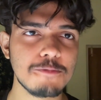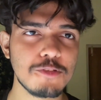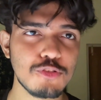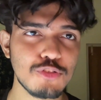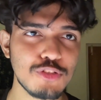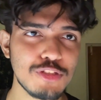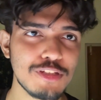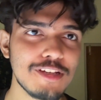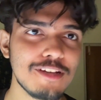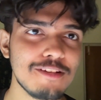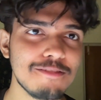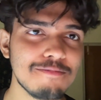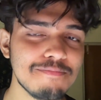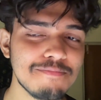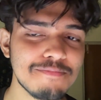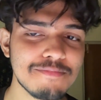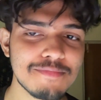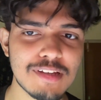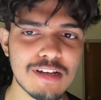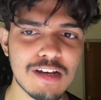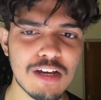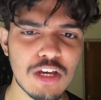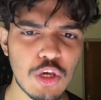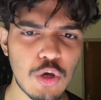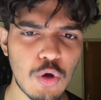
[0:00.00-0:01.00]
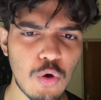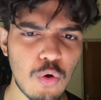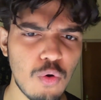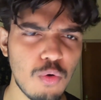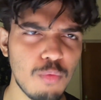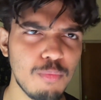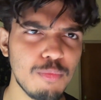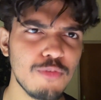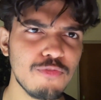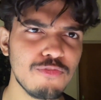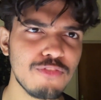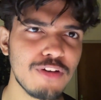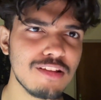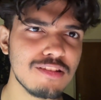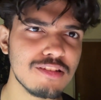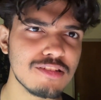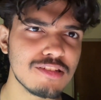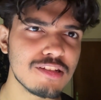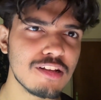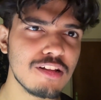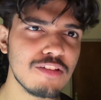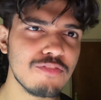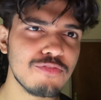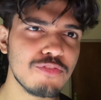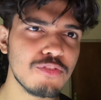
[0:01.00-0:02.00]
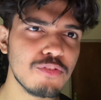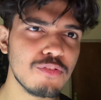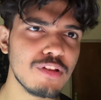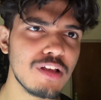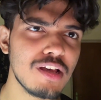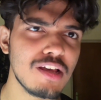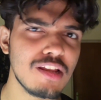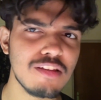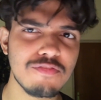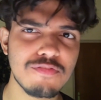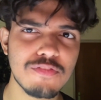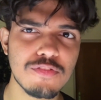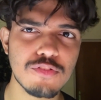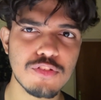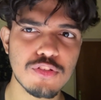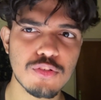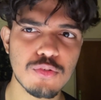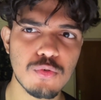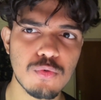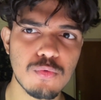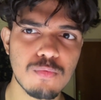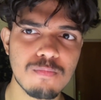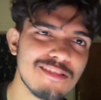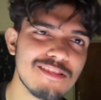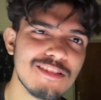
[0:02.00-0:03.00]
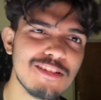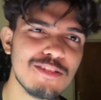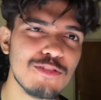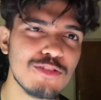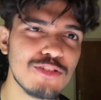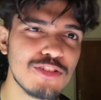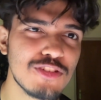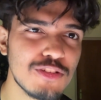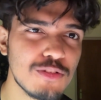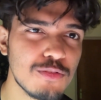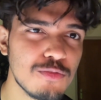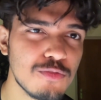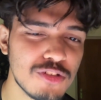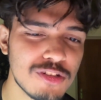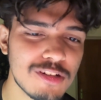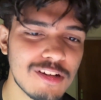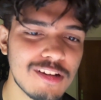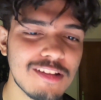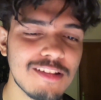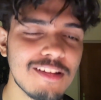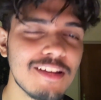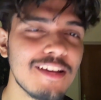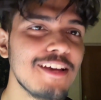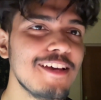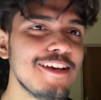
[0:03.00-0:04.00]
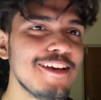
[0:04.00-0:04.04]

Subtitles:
Yeah, I hope you find this helpful. And if you do, I see you shine.